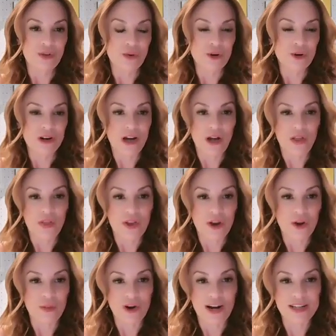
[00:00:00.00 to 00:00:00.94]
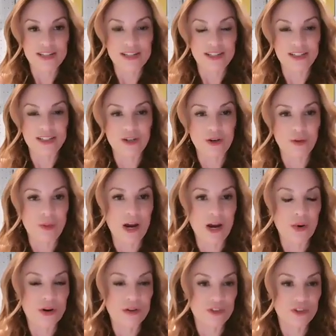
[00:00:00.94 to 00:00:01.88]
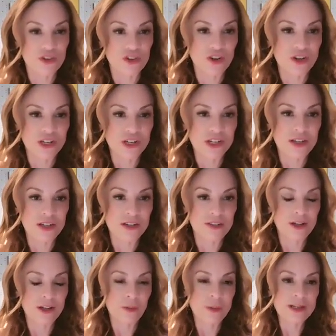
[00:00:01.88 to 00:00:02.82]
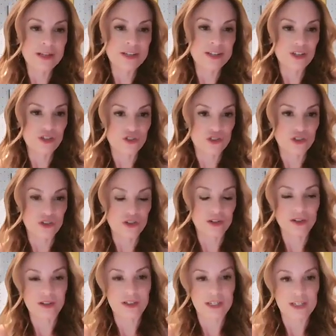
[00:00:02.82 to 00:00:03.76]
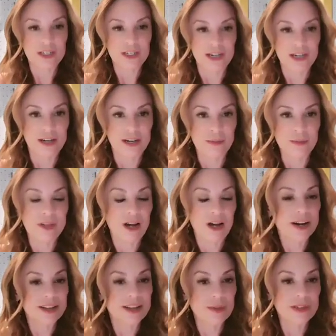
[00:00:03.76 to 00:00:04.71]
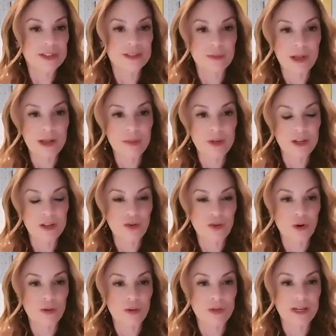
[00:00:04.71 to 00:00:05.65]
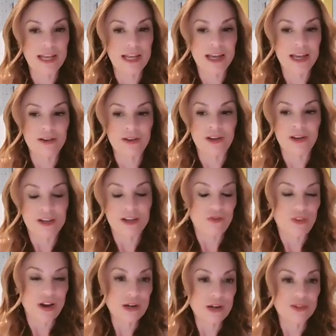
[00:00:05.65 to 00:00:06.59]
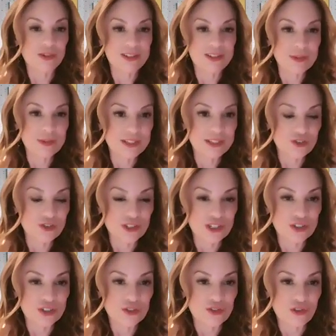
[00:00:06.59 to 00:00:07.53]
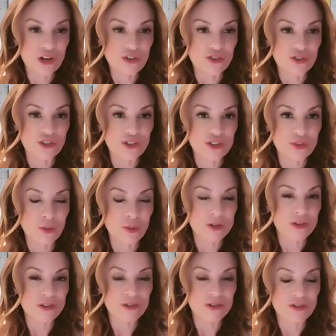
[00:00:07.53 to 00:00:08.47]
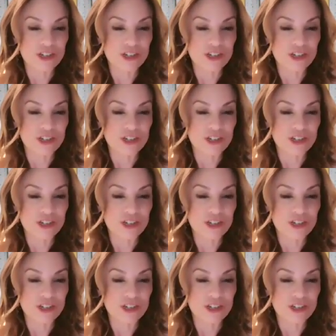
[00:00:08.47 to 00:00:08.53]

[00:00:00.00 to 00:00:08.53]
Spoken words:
your healthcare proxy, your power of attorney. There'll be additional documents maybe in your plan. Final disposition instructions, we'll be